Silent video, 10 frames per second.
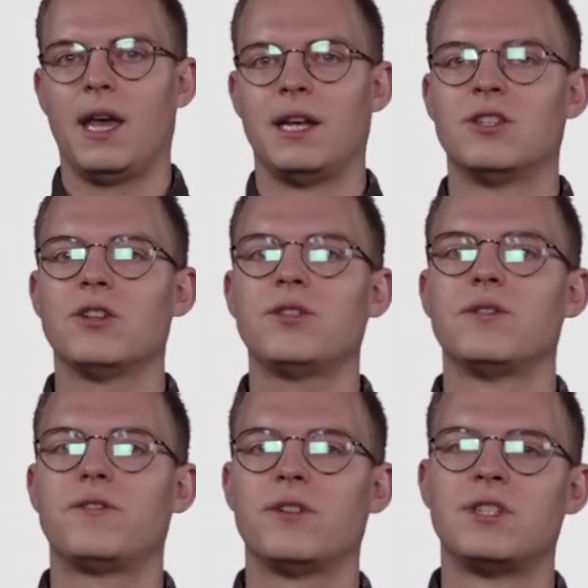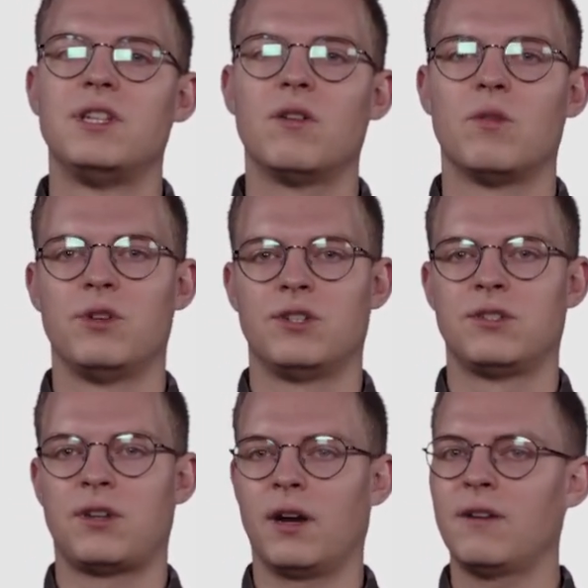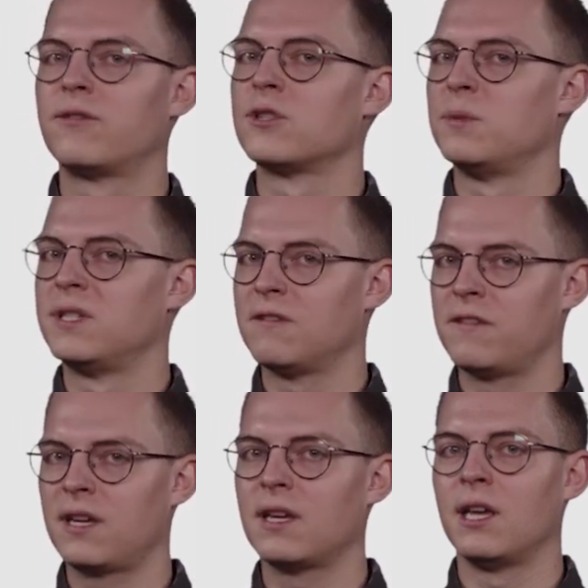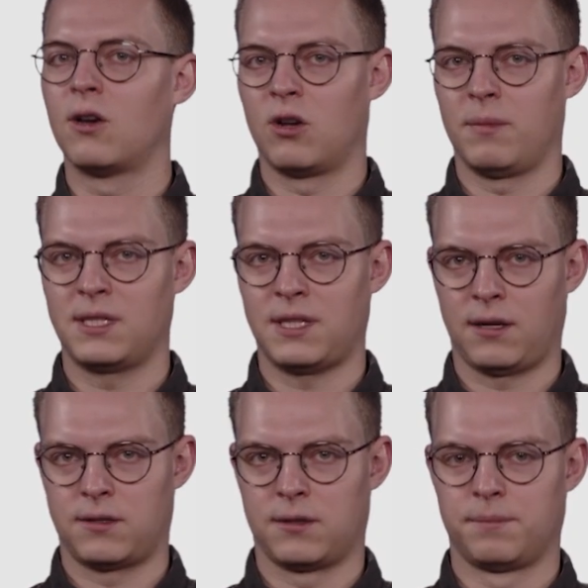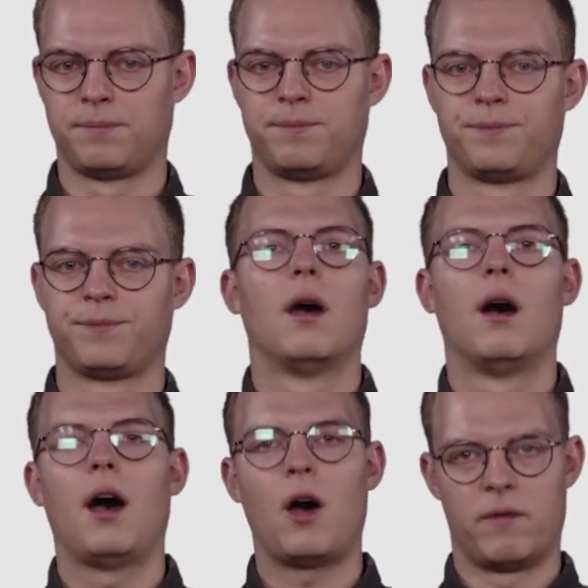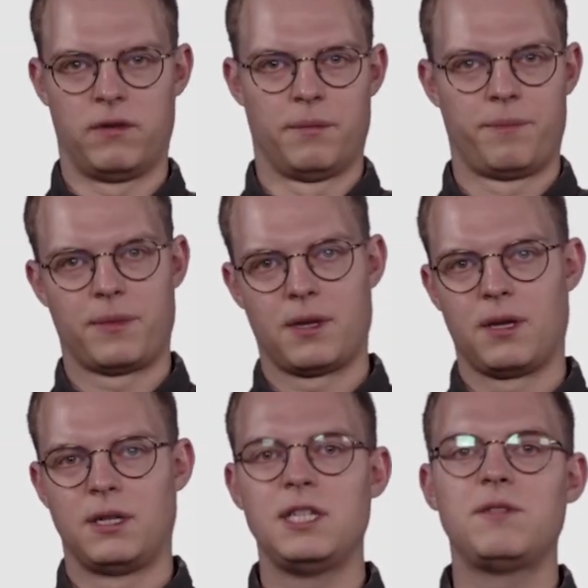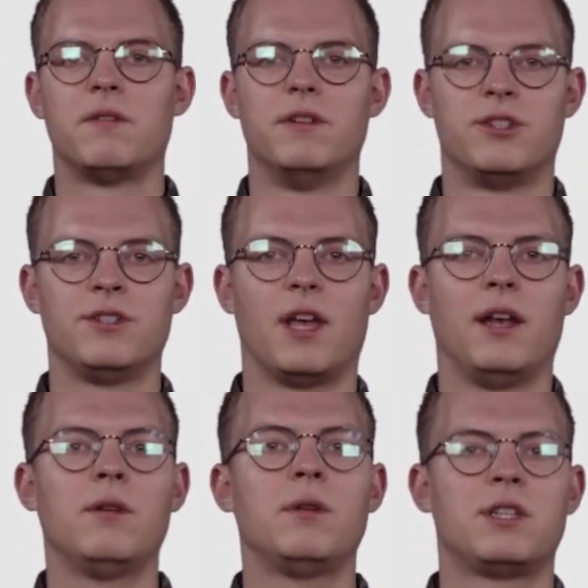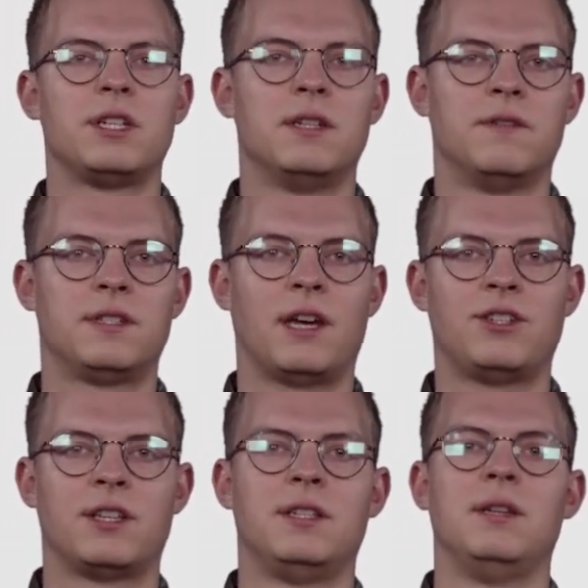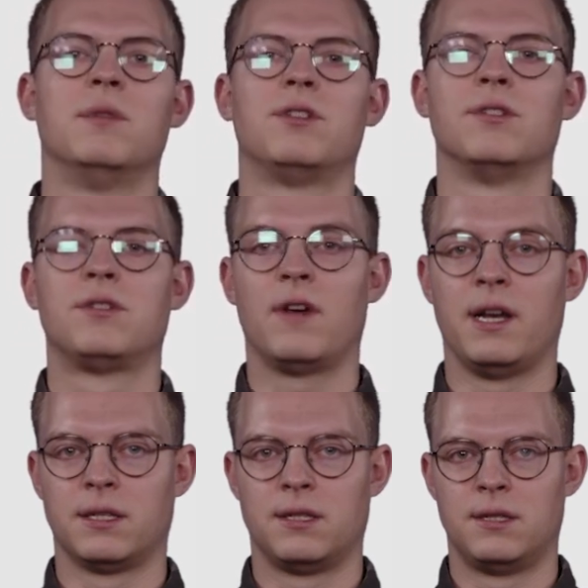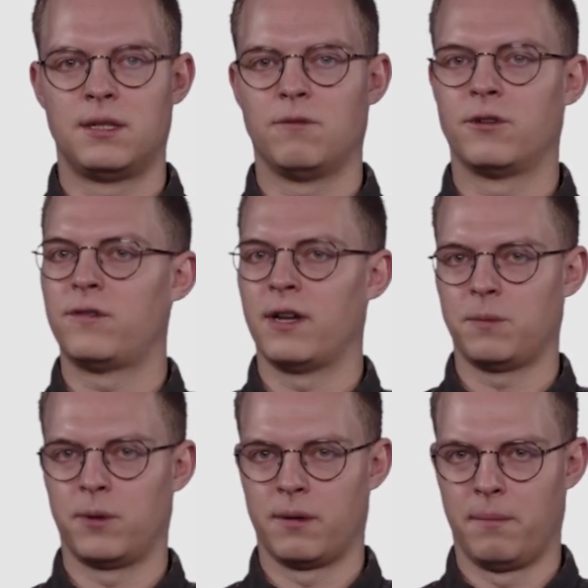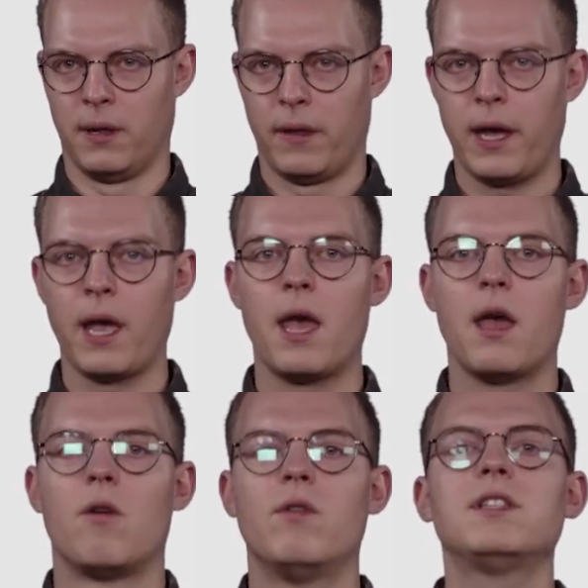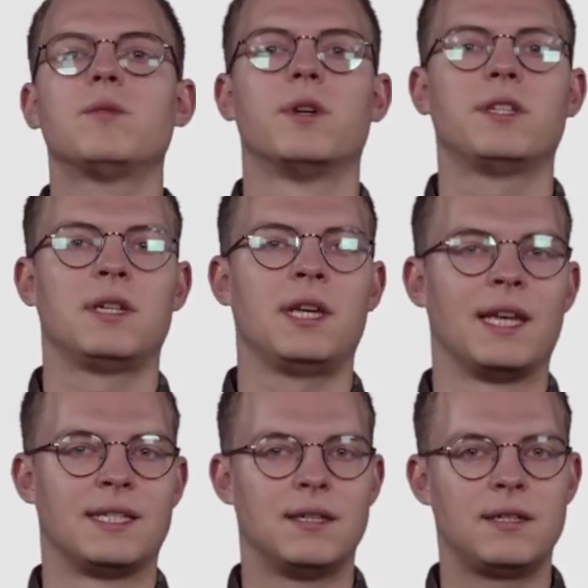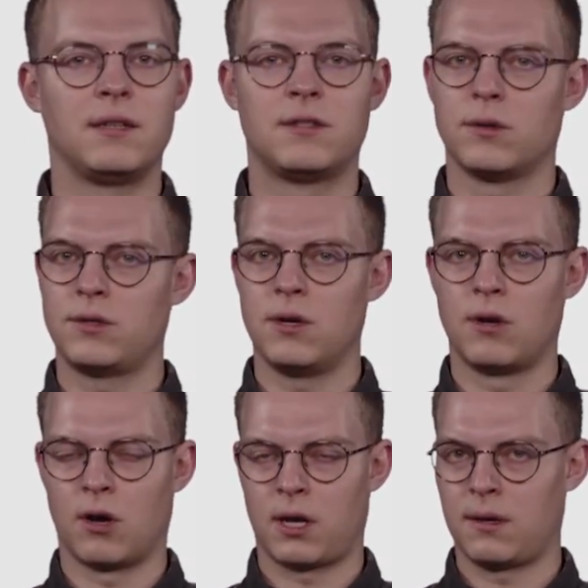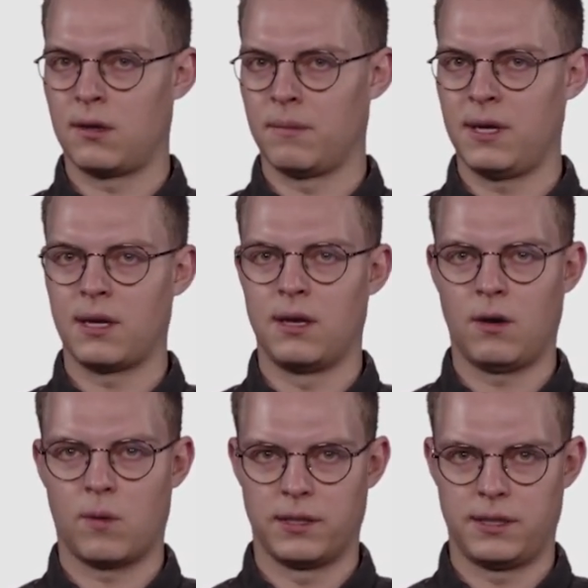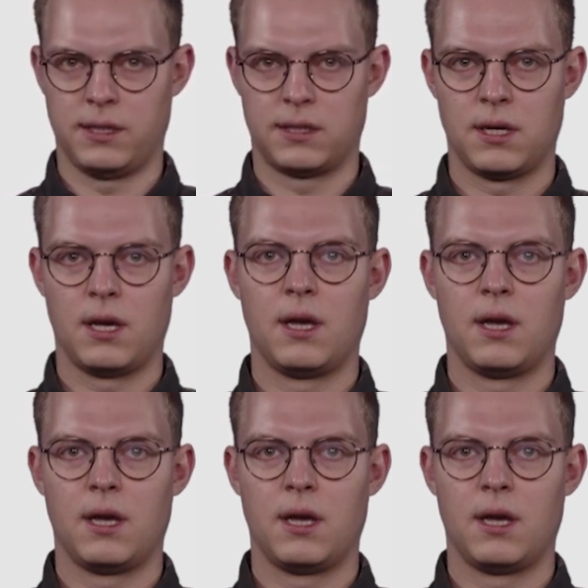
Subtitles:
It is also the first zero-emissions target for a specific economic sector. However, these revisions and new initiatives, such as the emissions trading system for transport and building, risk worsening existing socioeconomic inequalities.